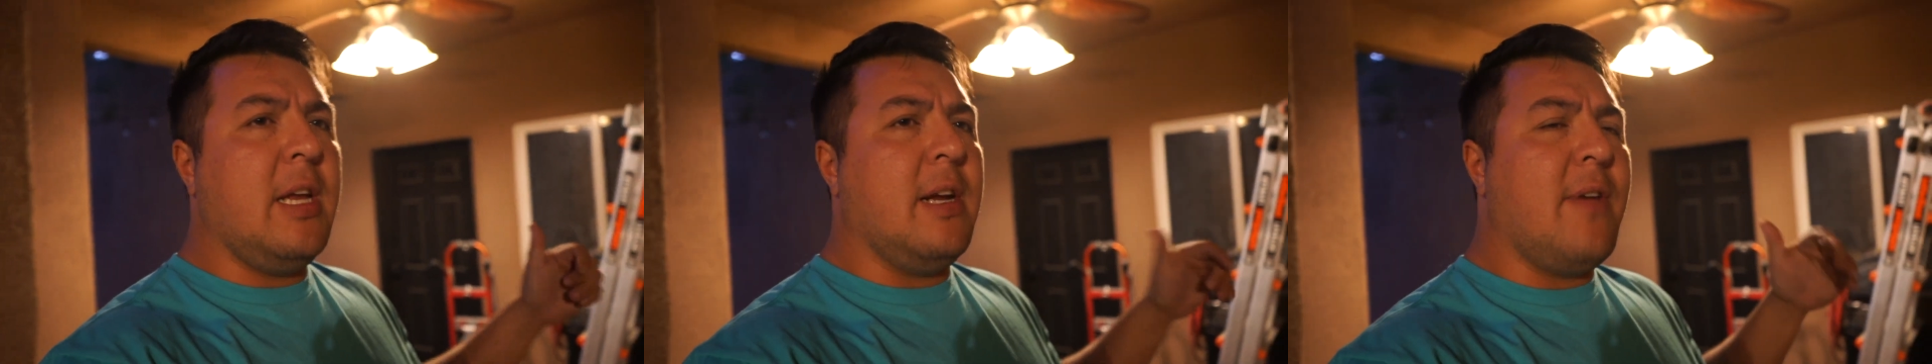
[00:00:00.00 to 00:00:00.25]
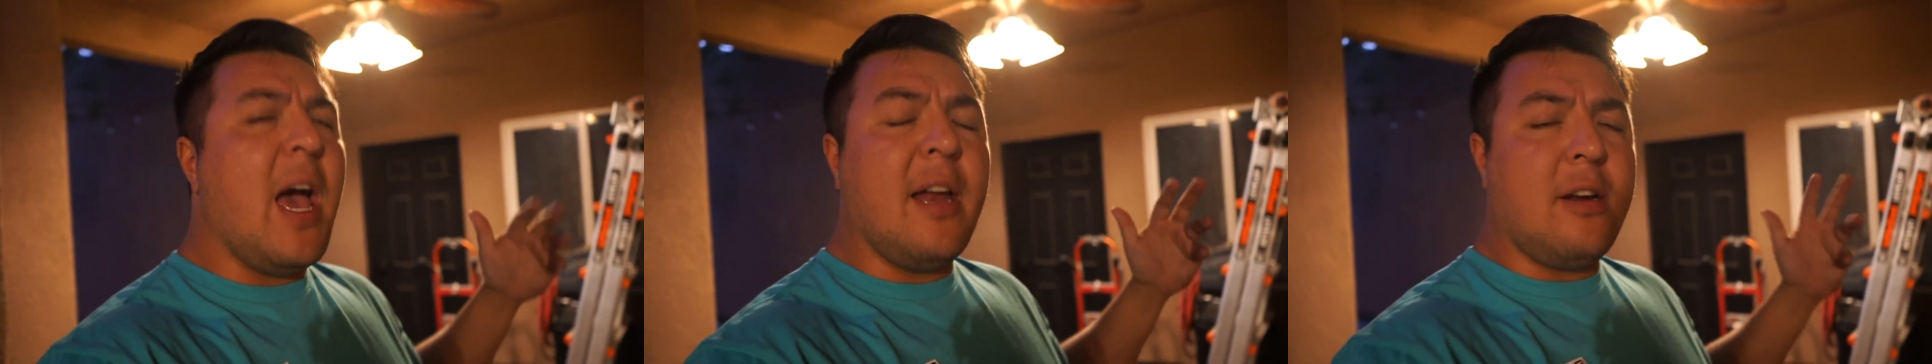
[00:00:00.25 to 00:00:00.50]
and
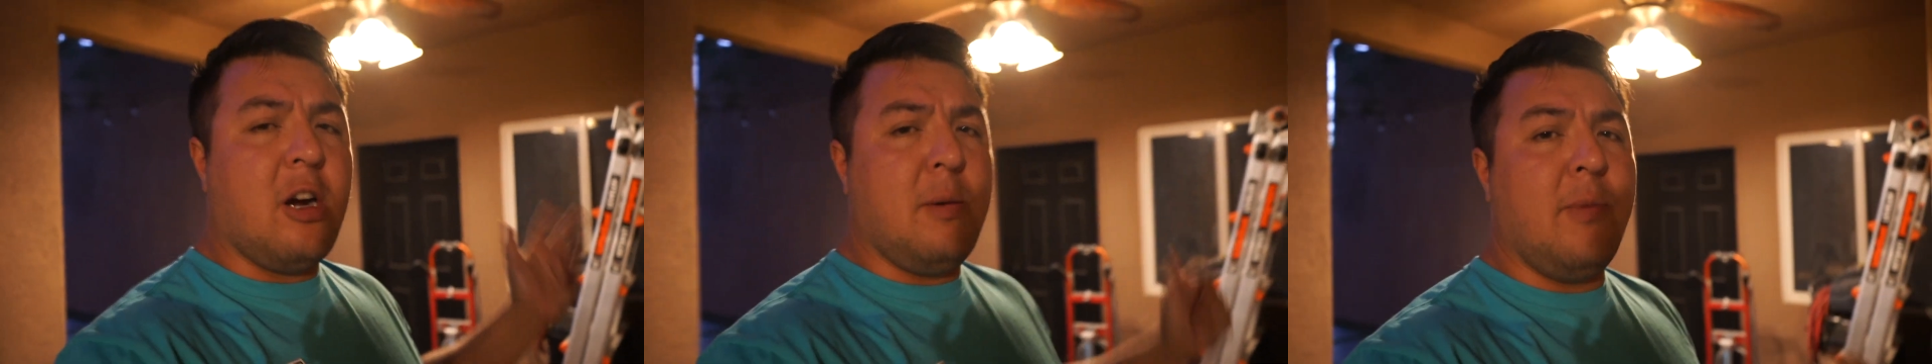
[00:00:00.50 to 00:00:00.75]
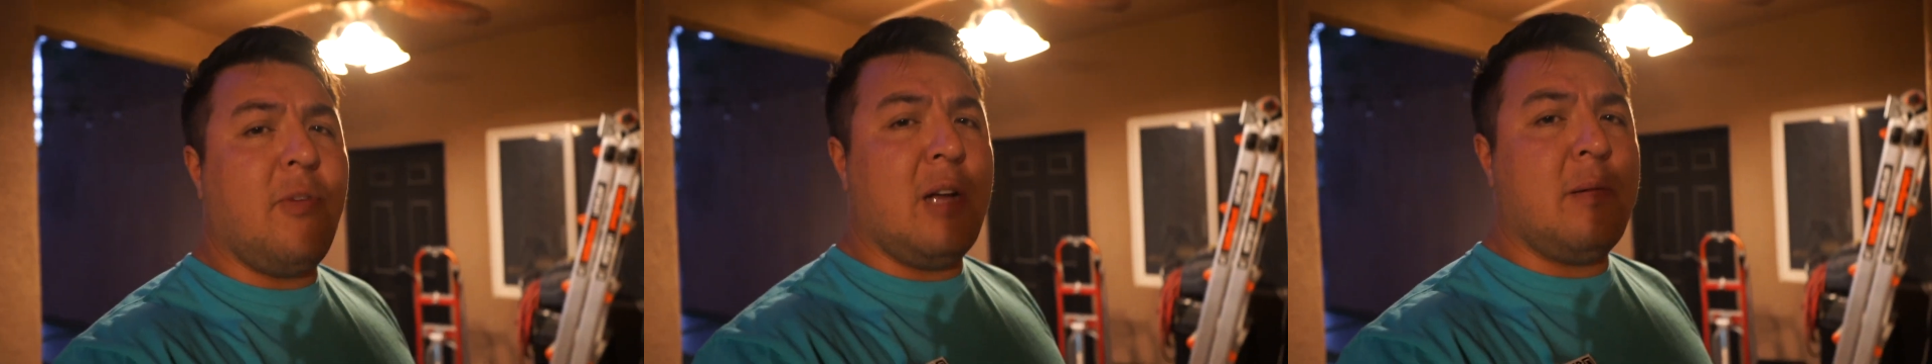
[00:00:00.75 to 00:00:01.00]
I've had
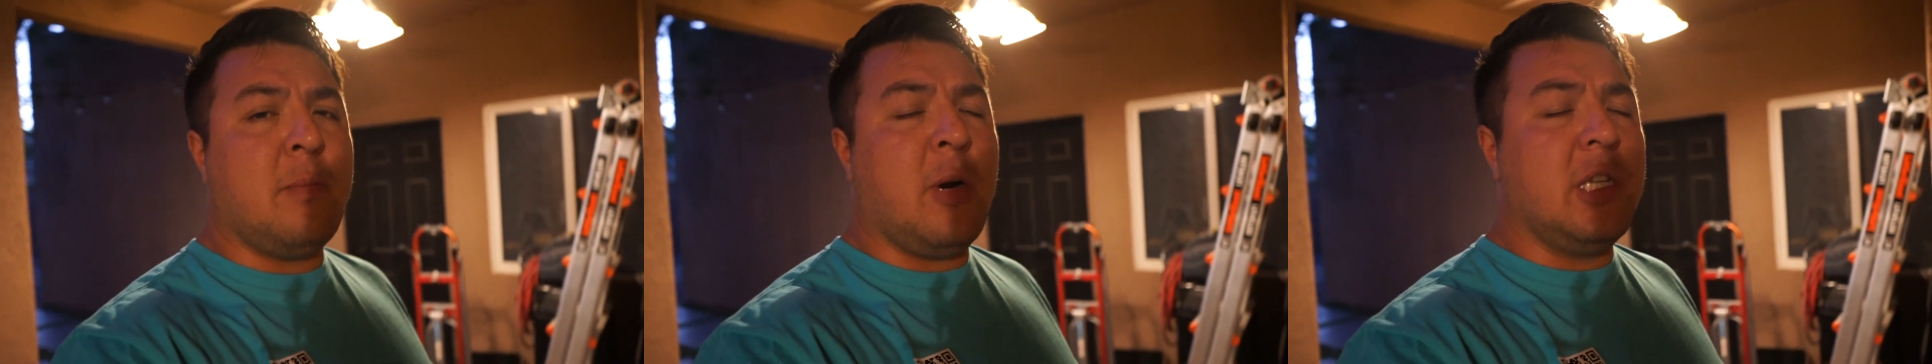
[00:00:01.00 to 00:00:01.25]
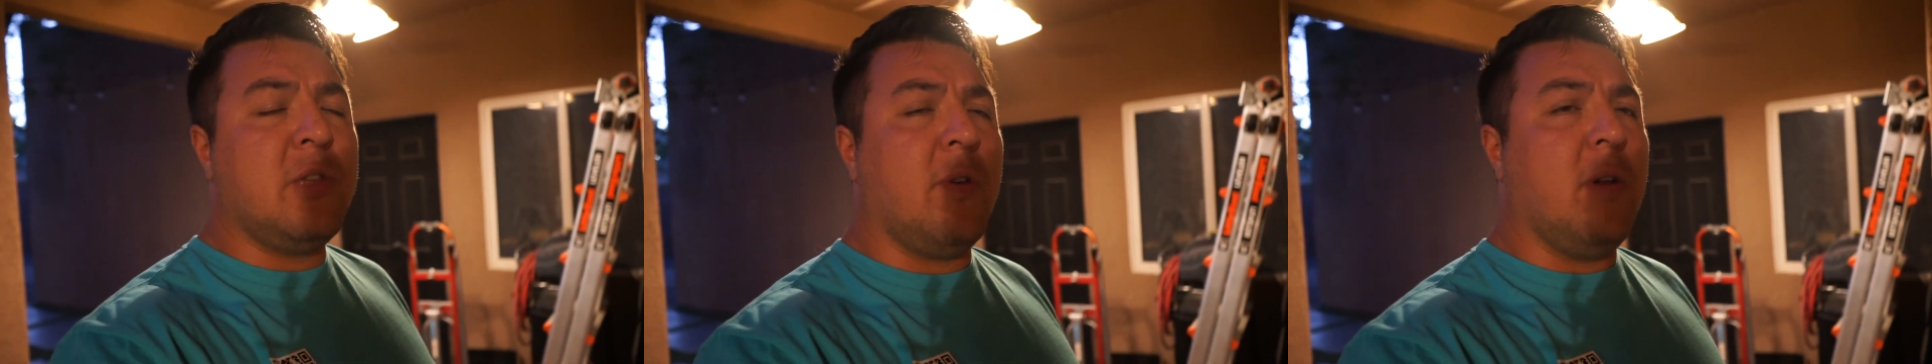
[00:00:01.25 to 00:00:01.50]
carbon fiber
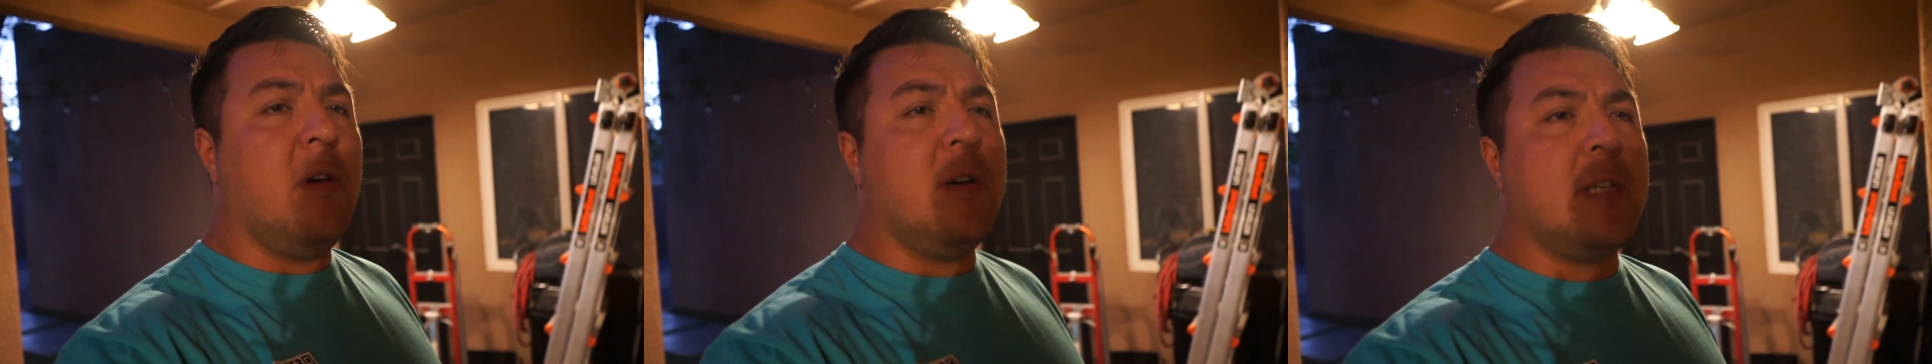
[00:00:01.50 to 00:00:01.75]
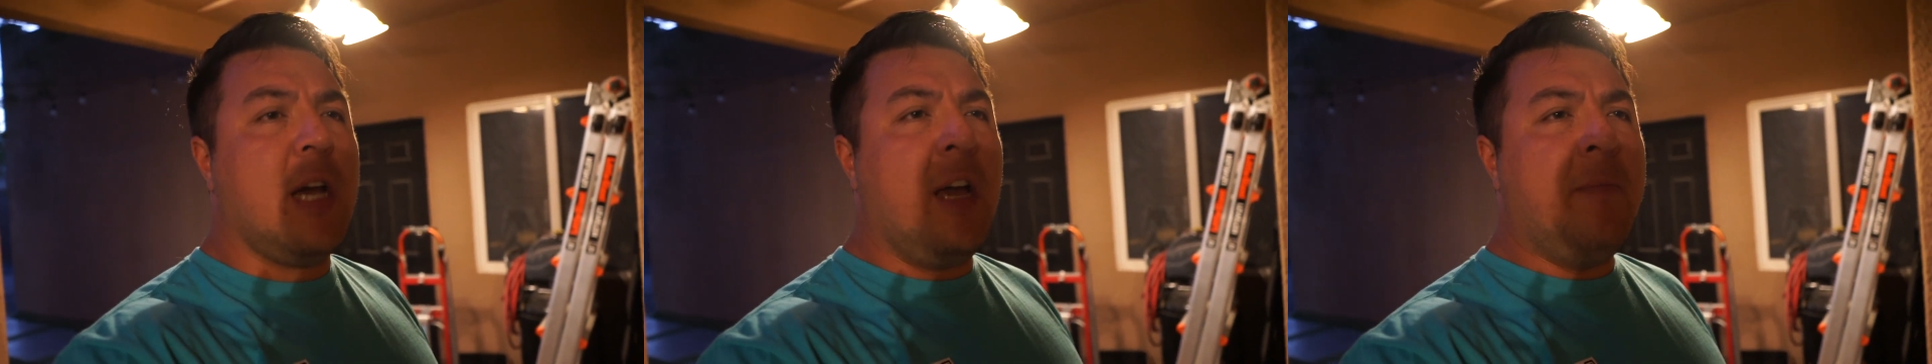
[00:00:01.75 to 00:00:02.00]
parts for a long
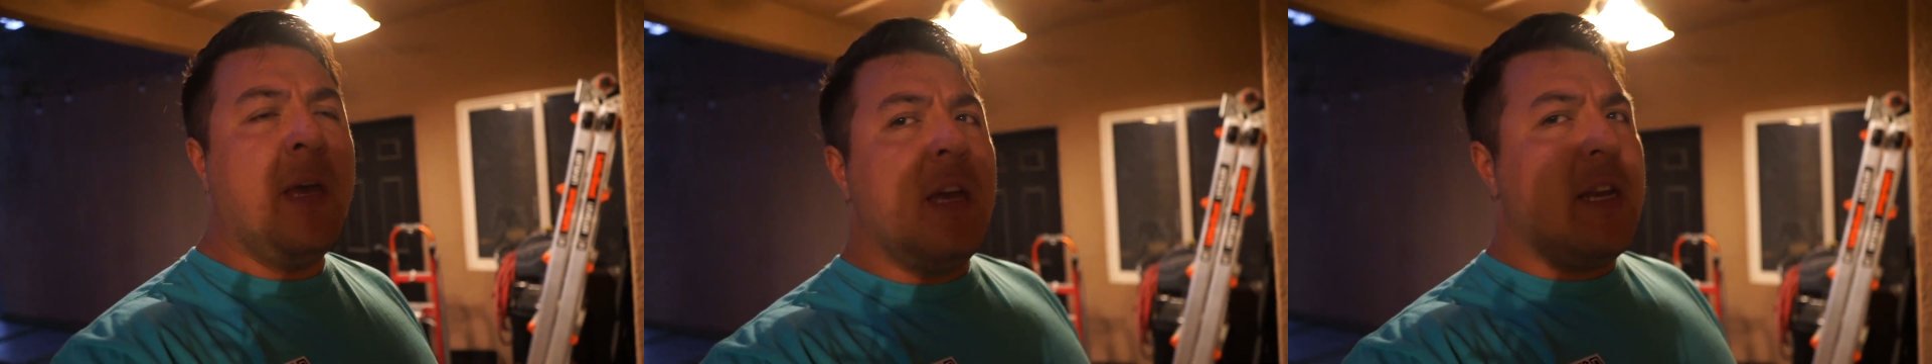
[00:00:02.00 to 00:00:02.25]
time.